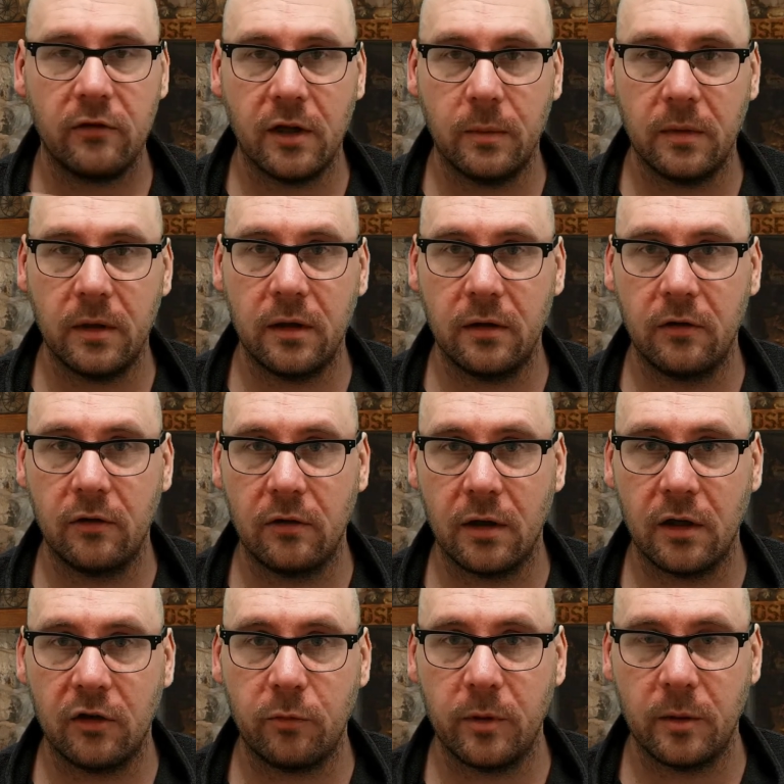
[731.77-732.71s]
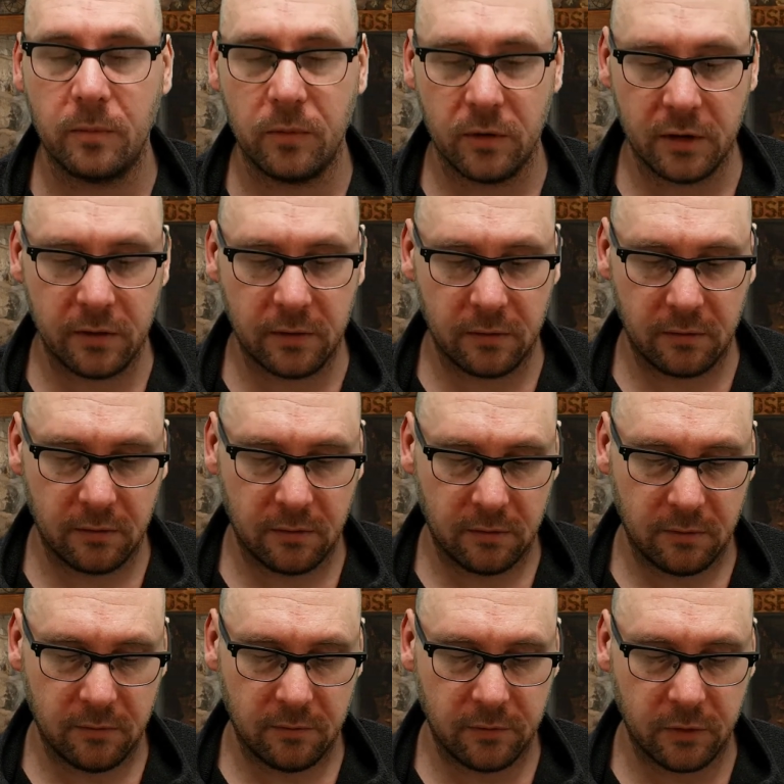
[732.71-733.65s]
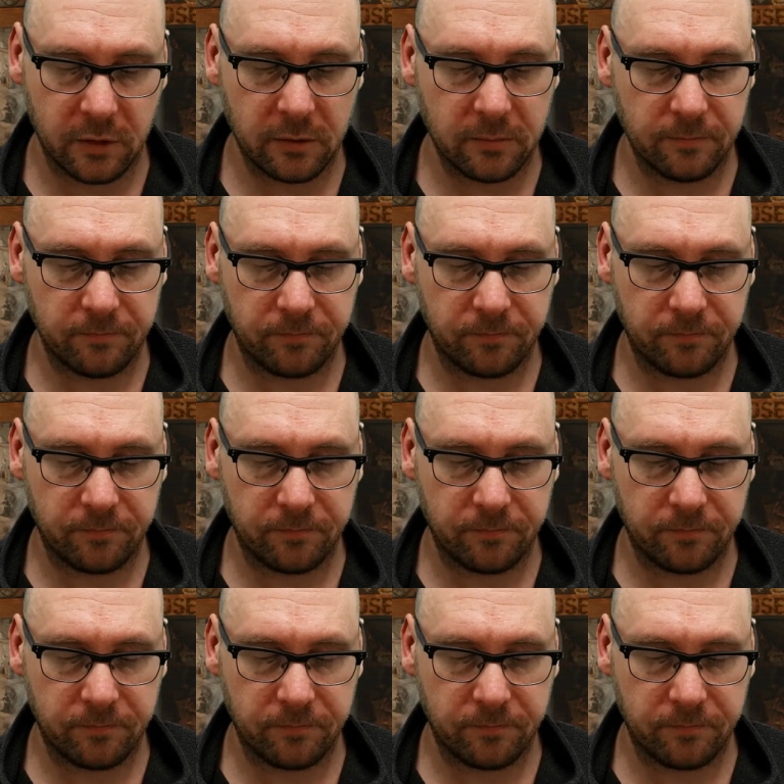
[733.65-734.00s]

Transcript: me a spare pod for it.